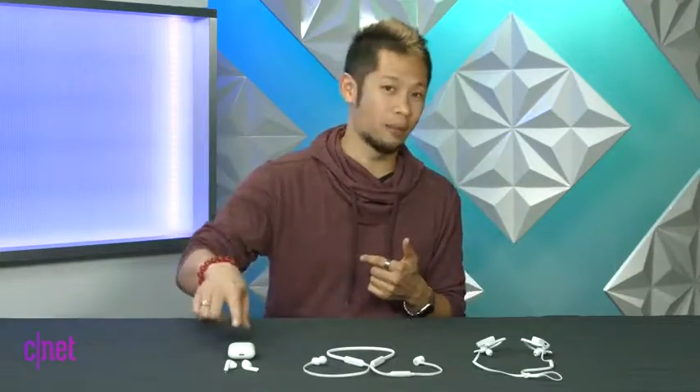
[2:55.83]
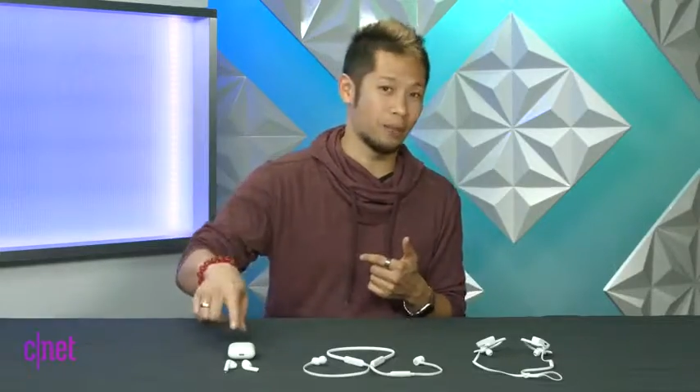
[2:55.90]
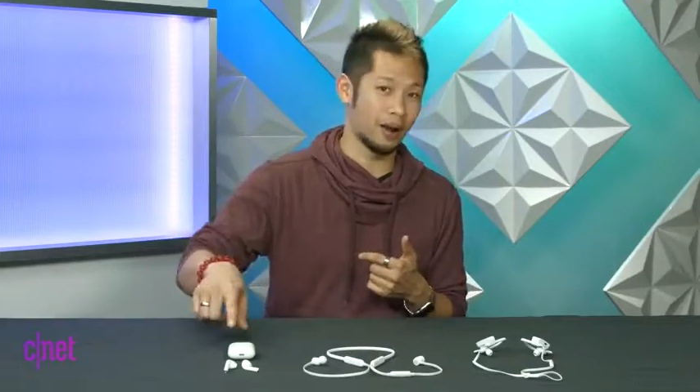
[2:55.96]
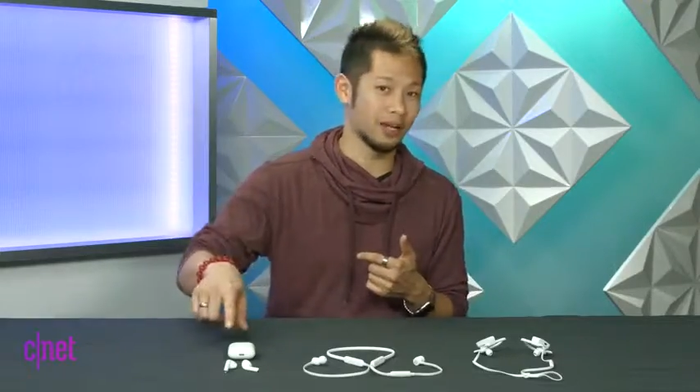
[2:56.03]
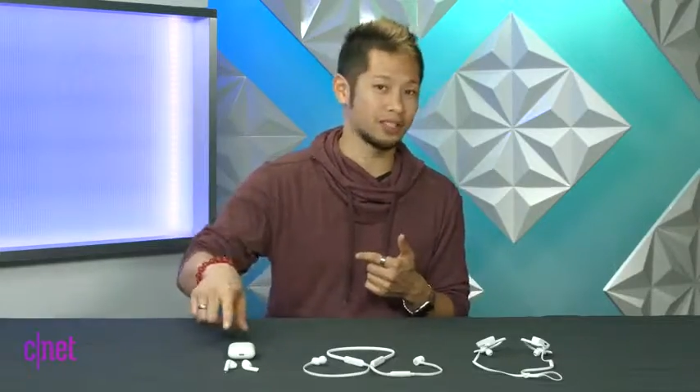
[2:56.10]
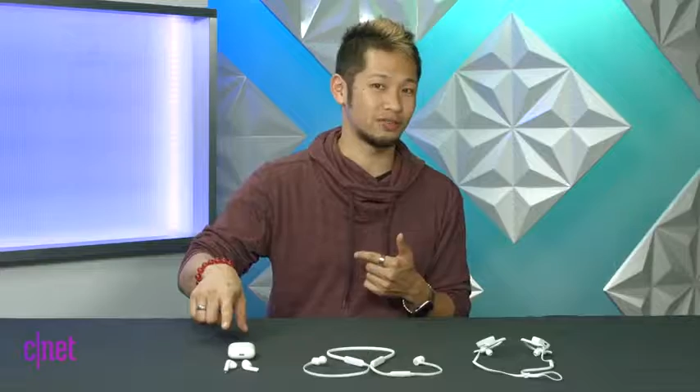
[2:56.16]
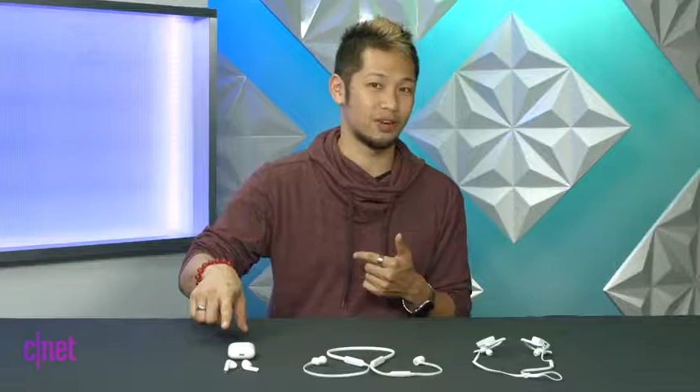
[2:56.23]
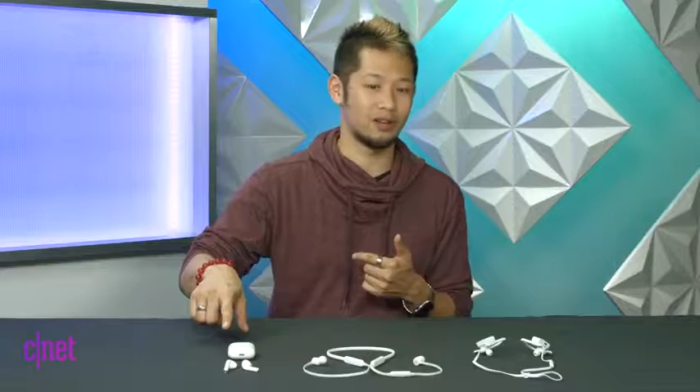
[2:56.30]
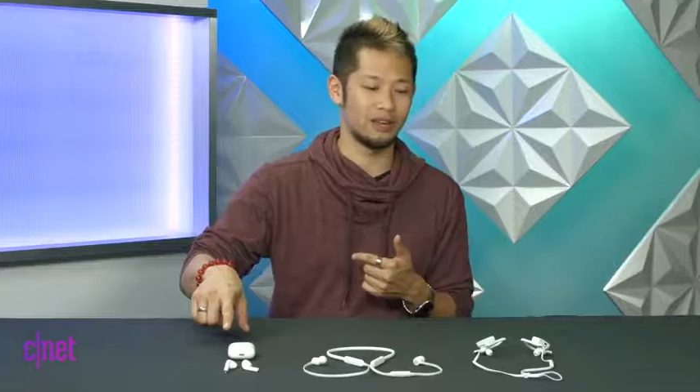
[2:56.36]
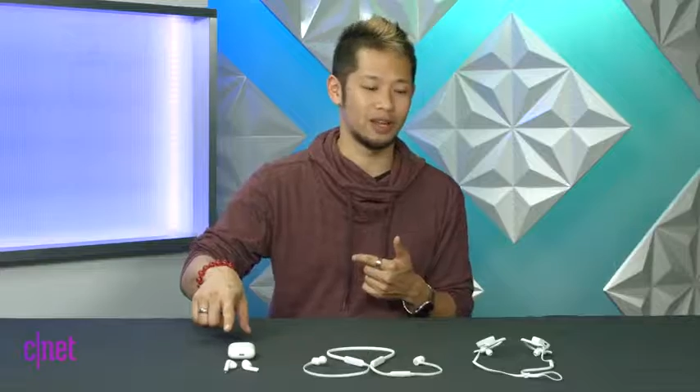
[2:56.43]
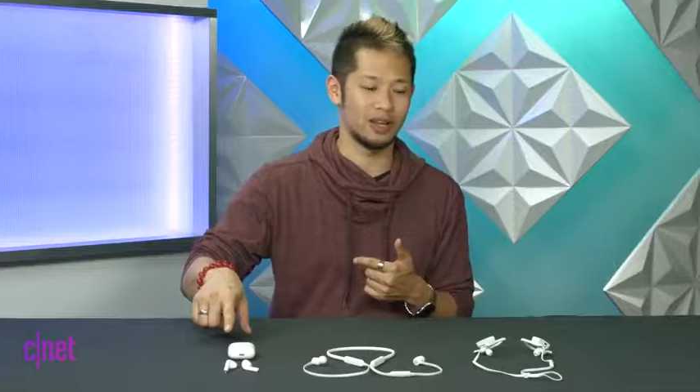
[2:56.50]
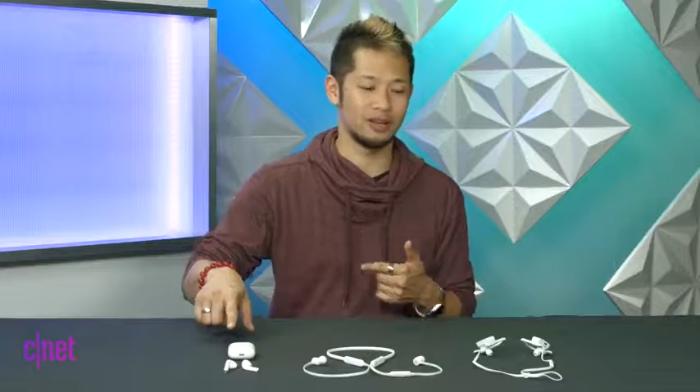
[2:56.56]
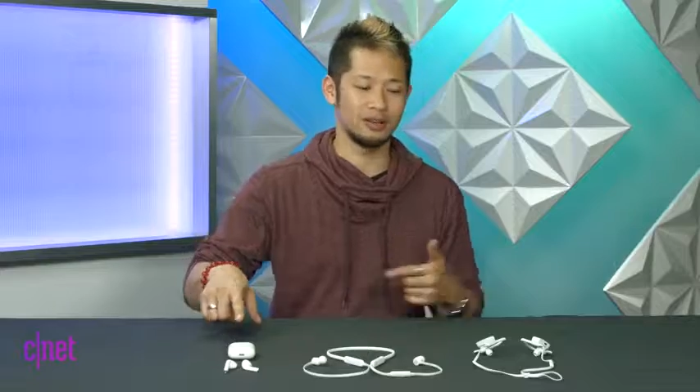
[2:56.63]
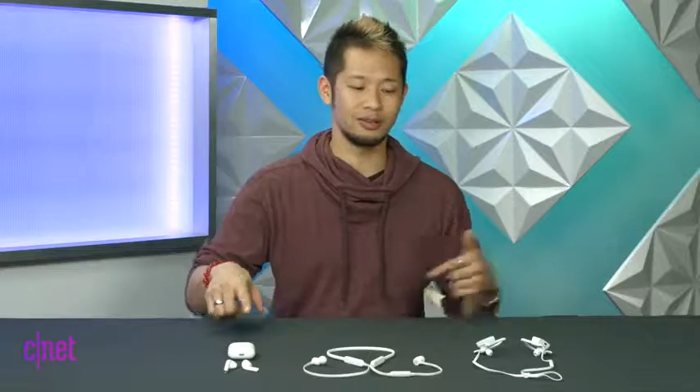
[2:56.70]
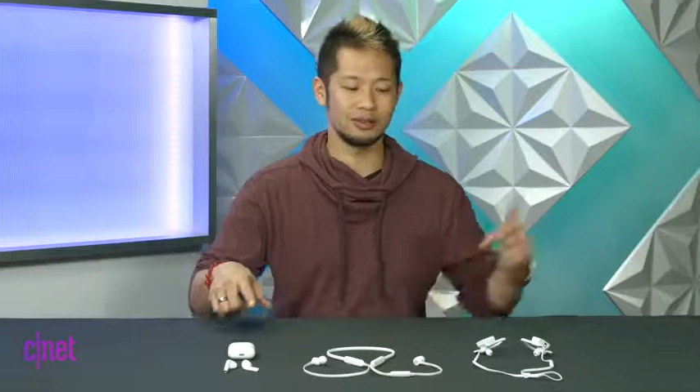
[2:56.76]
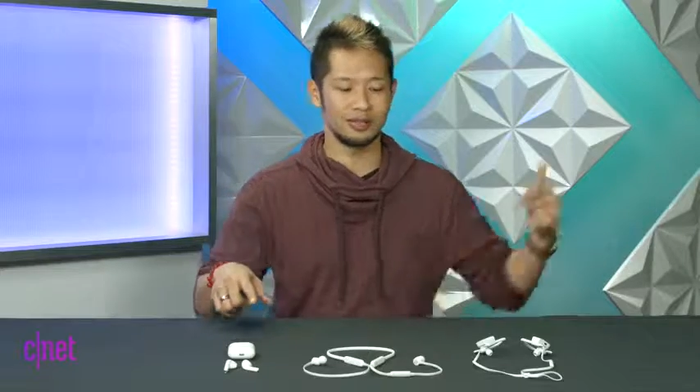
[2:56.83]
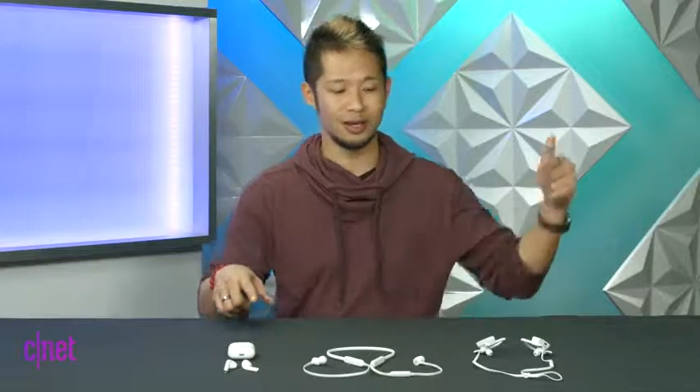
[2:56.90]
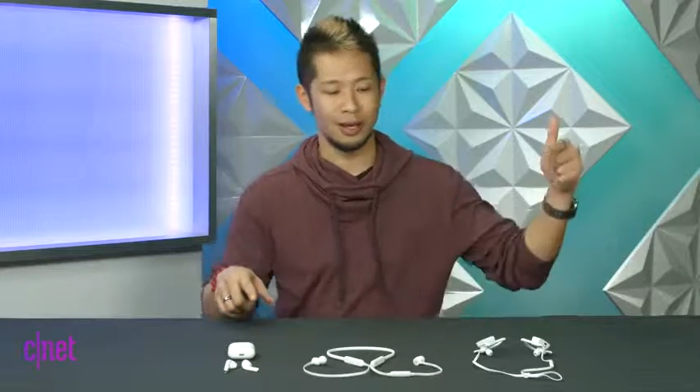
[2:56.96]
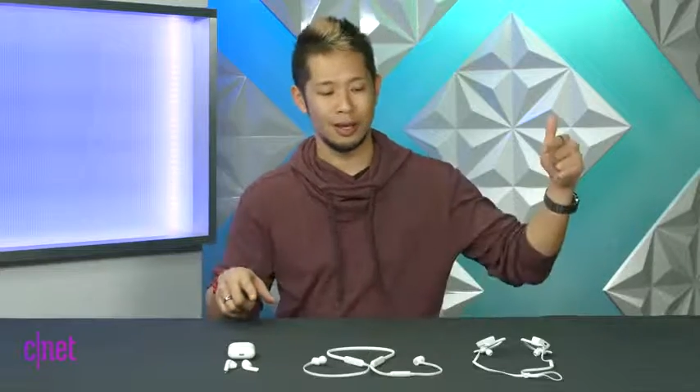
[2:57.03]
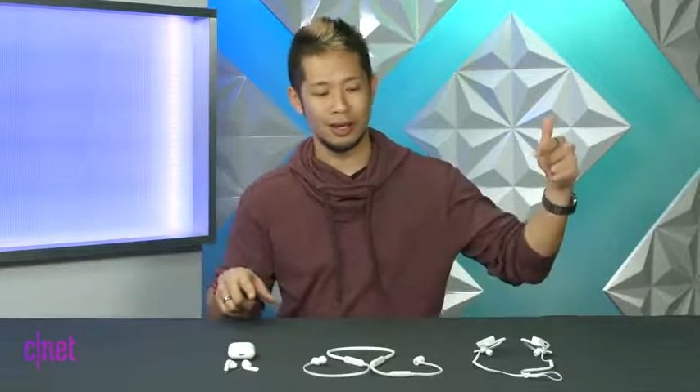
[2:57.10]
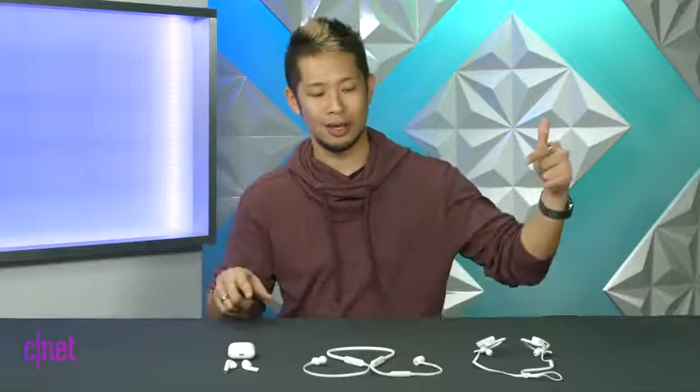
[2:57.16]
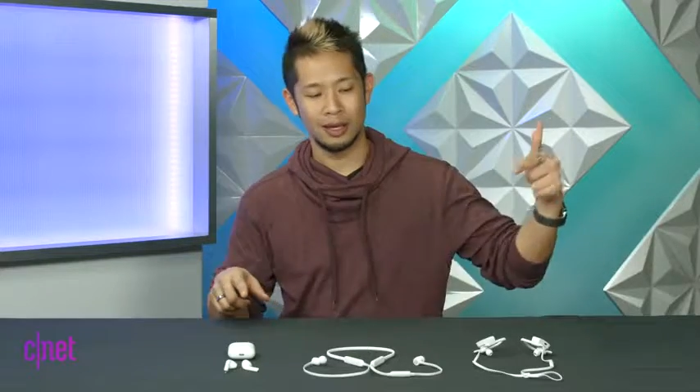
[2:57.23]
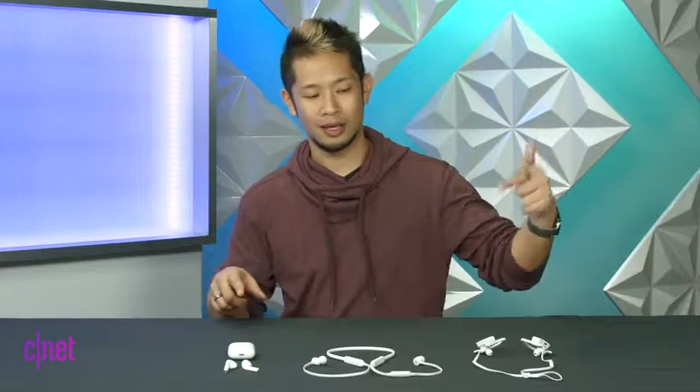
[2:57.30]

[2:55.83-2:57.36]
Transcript: the Airpods for everyday use,